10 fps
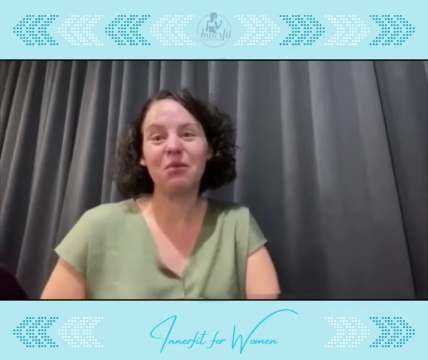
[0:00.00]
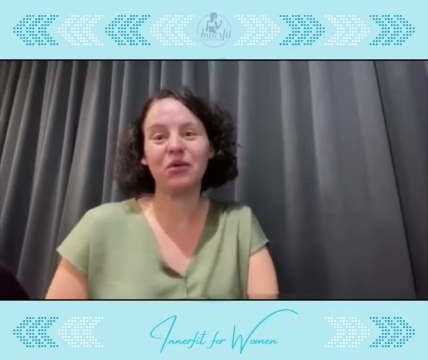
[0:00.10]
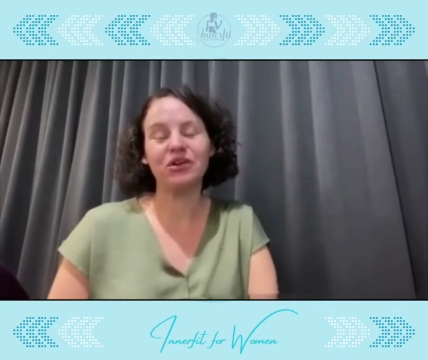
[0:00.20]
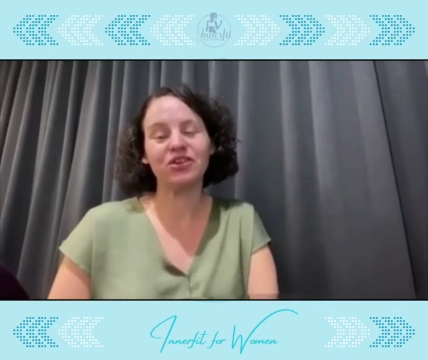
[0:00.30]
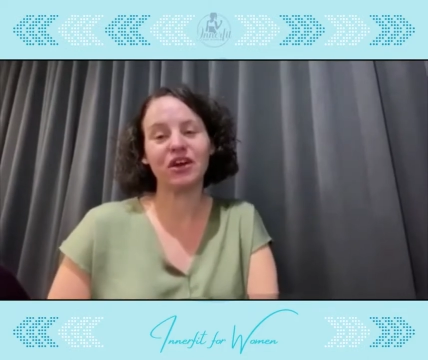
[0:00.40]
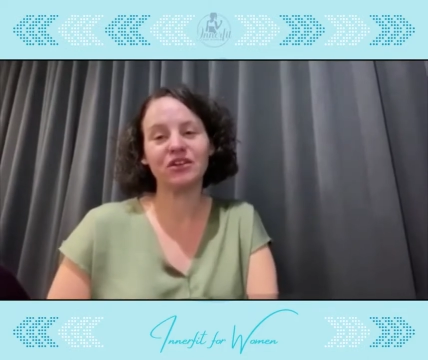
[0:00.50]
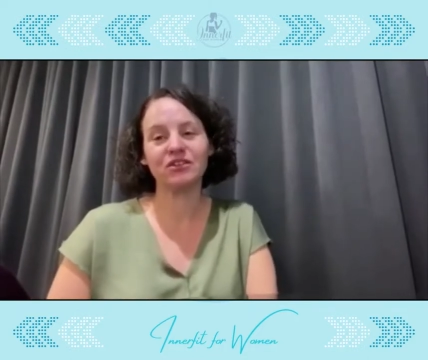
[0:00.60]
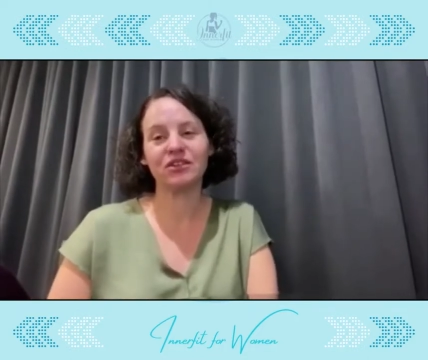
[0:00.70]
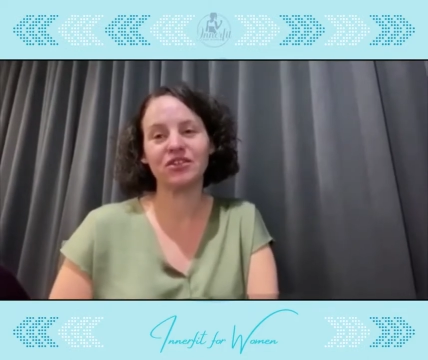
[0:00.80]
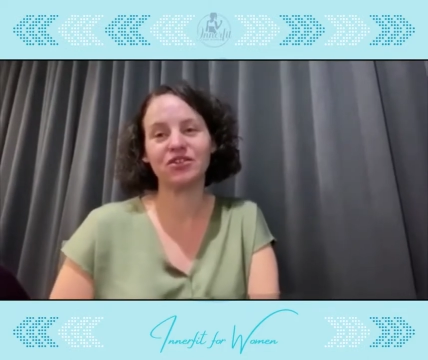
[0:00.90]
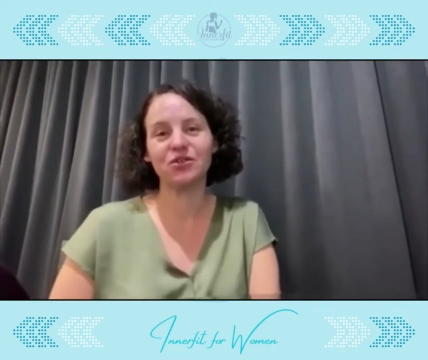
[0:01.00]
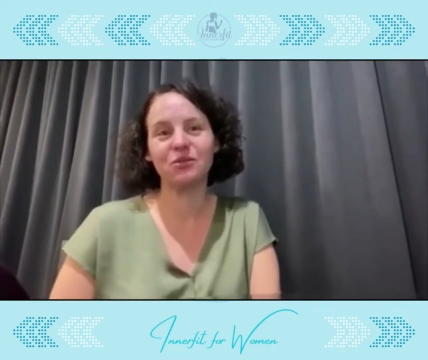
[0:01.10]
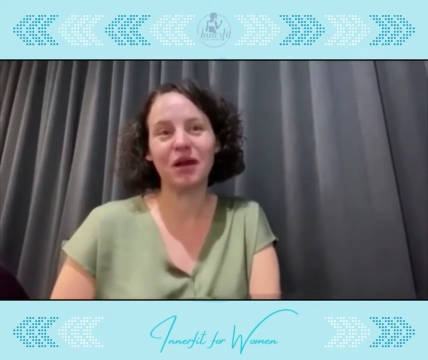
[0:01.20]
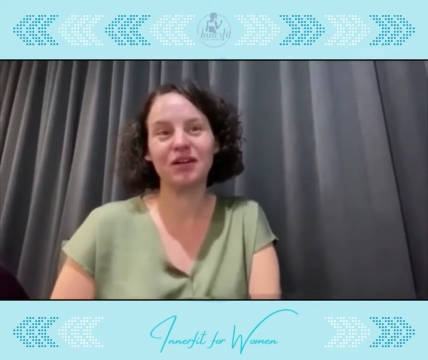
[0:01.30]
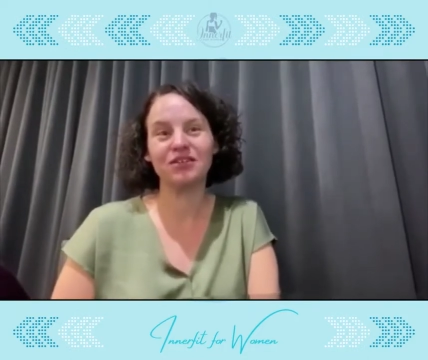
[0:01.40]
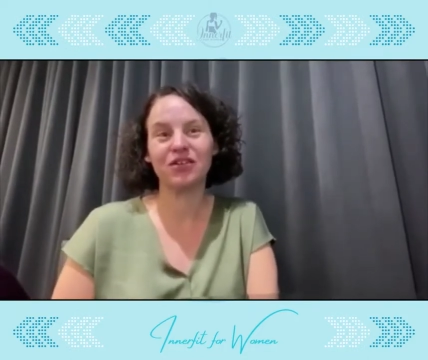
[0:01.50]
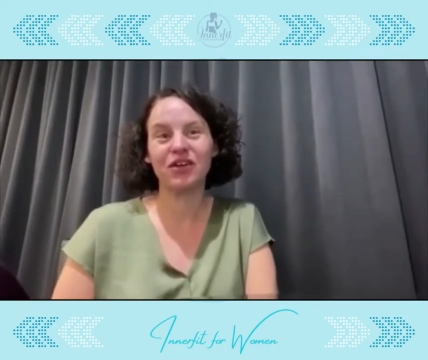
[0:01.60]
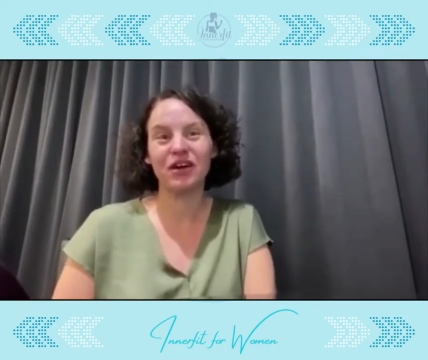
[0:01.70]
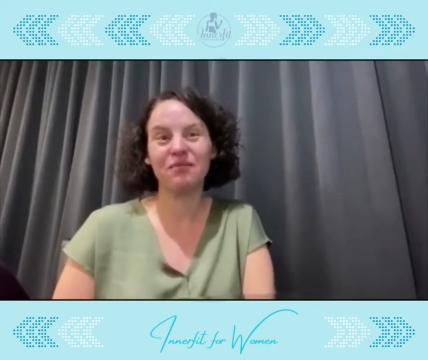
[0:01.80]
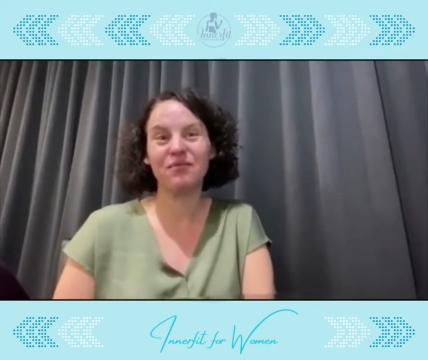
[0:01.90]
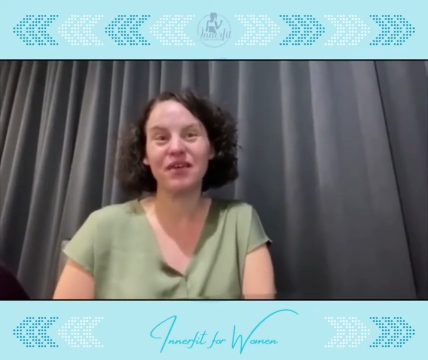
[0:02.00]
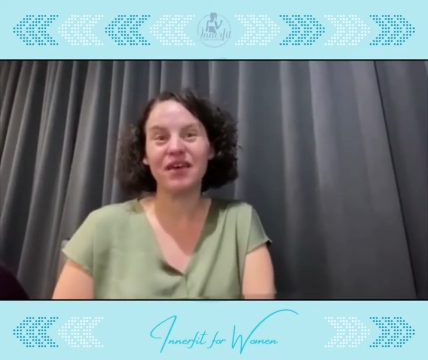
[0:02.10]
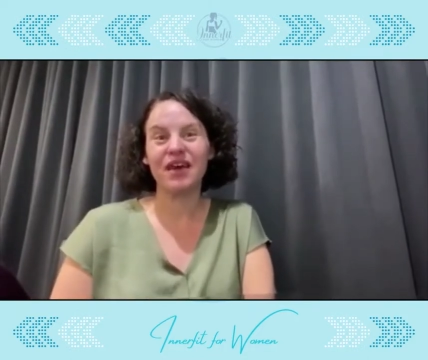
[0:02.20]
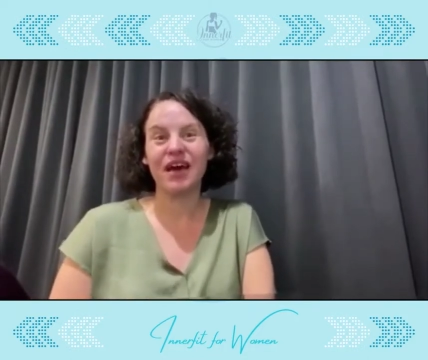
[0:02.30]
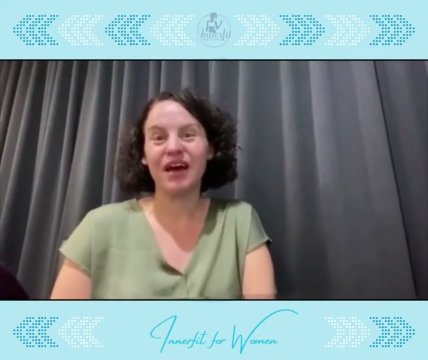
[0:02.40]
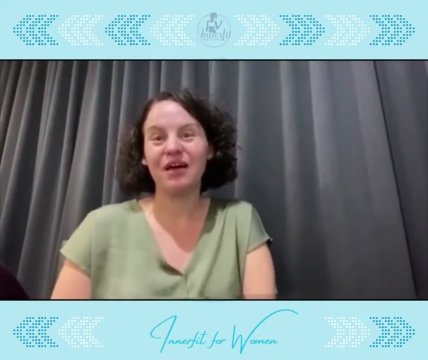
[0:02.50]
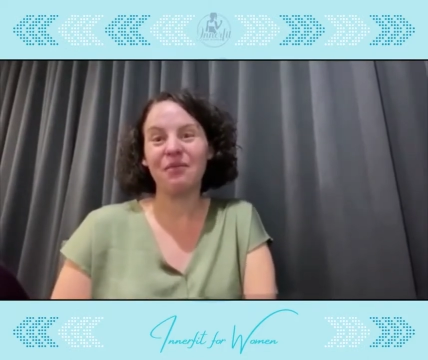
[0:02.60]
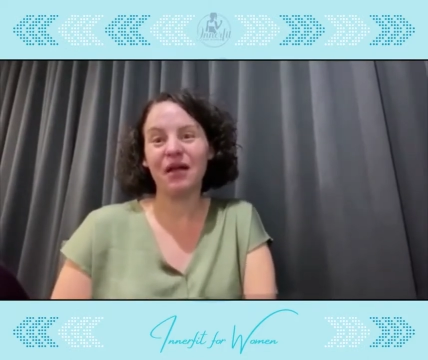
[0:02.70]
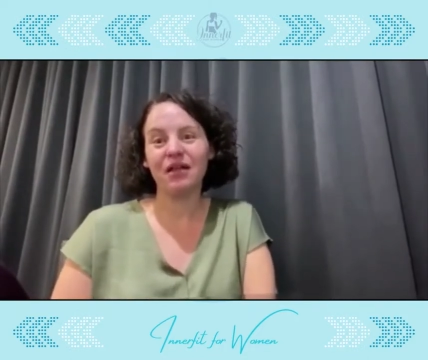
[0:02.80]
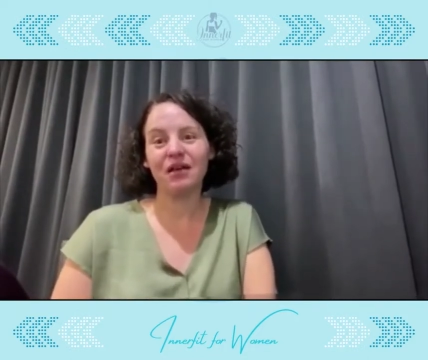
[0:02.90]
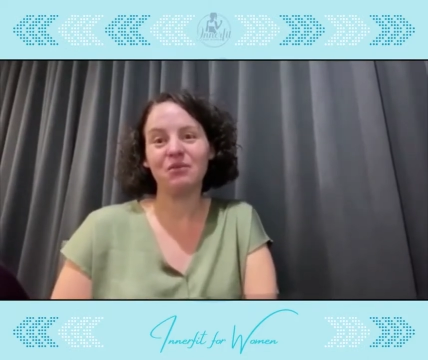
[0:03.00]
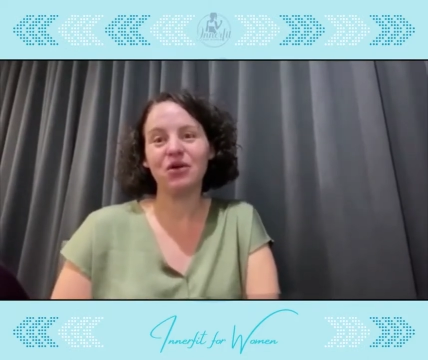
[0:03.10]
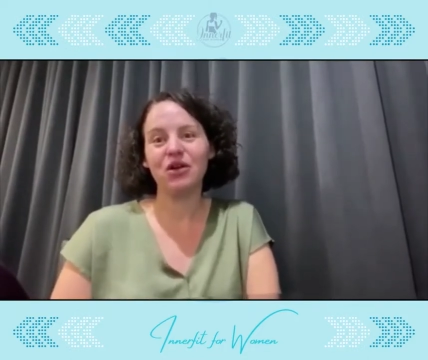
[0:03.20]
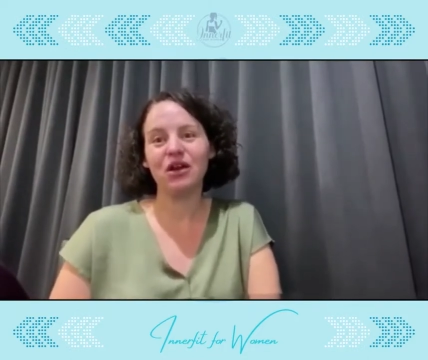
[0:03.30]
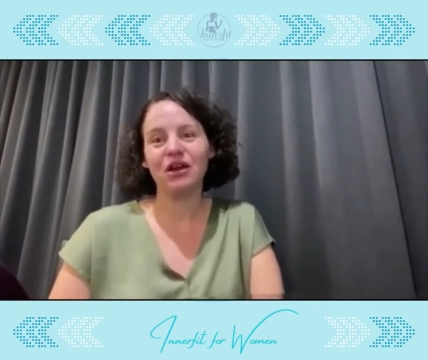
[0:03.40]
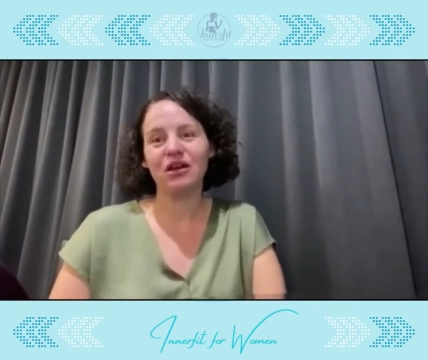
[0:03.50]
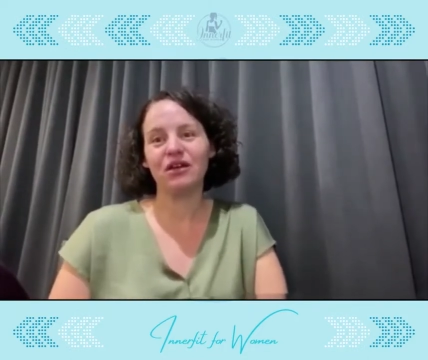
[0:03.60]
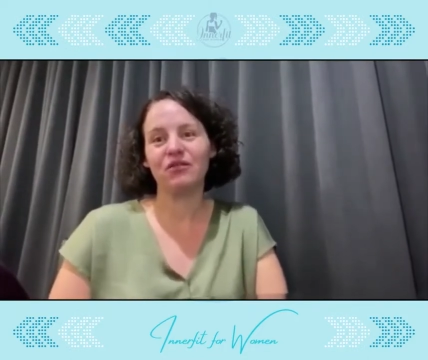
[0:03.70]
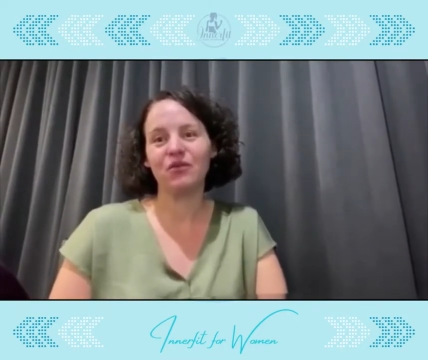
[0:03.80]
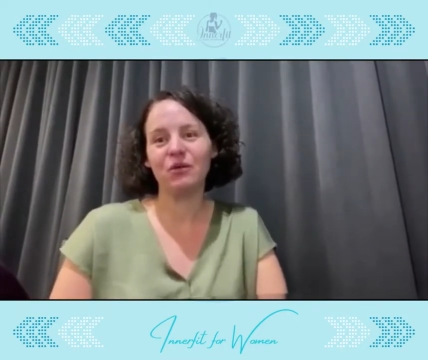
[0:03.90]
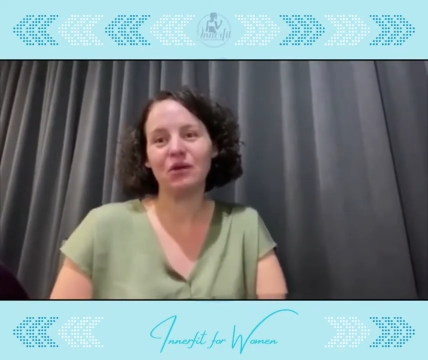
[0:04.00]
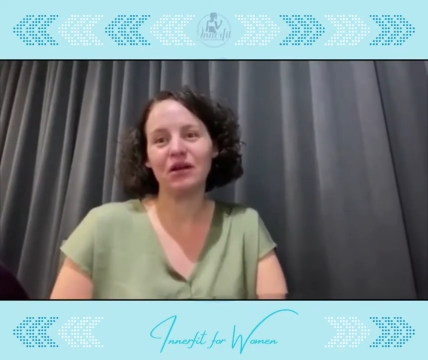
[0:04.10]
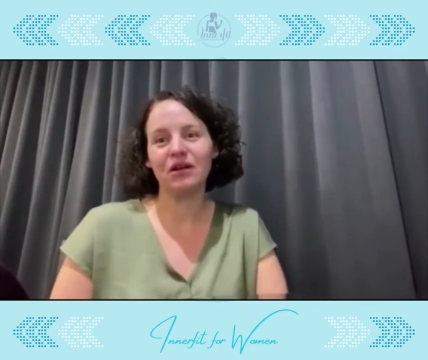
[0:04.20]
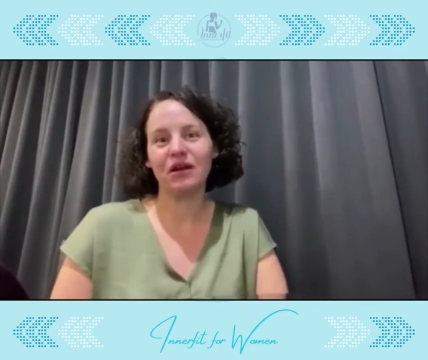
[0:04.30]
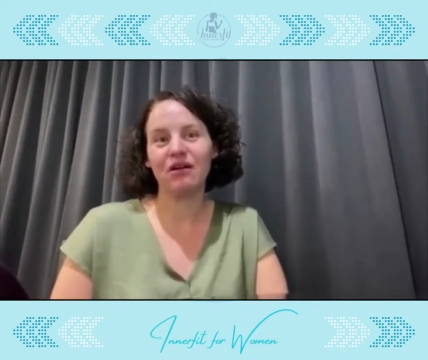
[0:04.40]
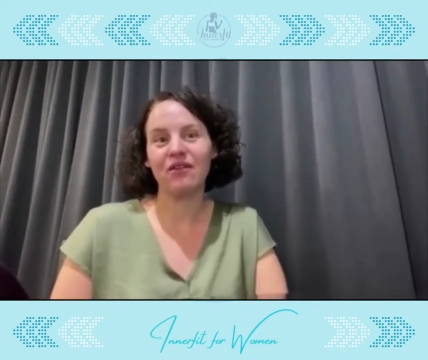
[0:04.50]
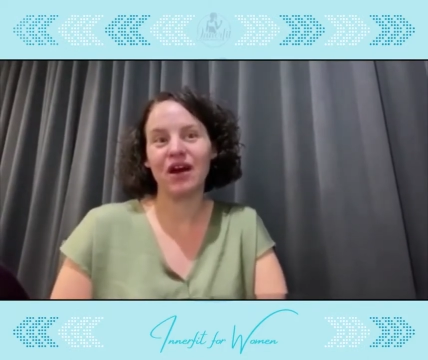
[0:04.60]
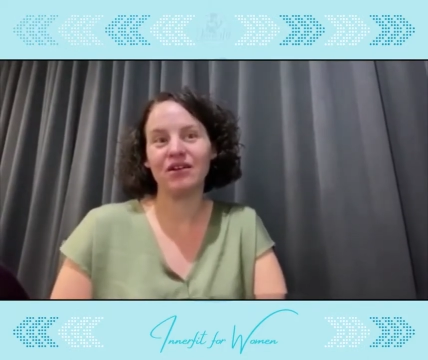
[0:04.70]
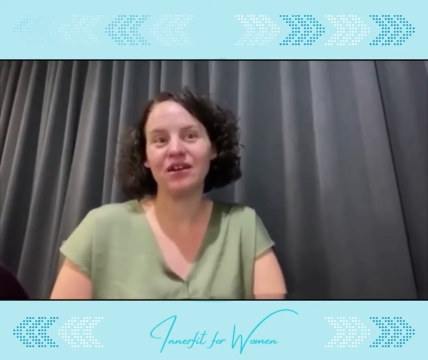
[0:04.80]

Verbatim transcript: body changed in such a short amount of time, um, and the community of women around